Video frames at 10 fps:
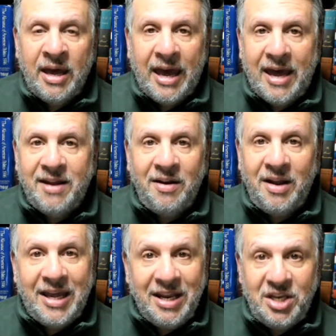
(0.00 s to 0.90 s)
And
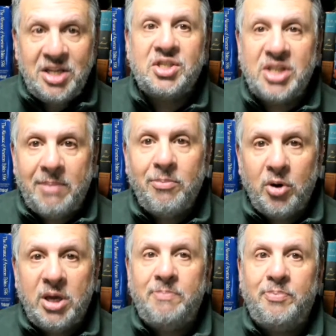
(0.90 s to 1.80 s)
in
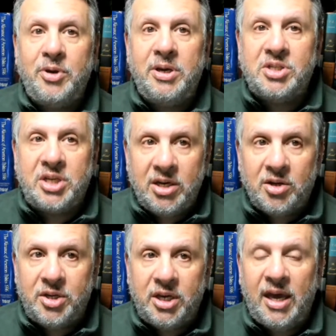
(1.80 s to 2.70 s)
December, he pleads
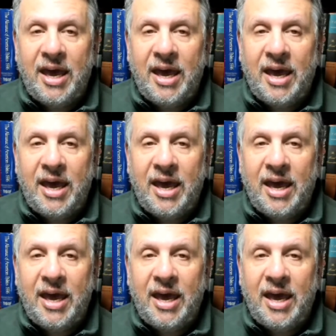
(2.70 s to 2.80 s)
guilty.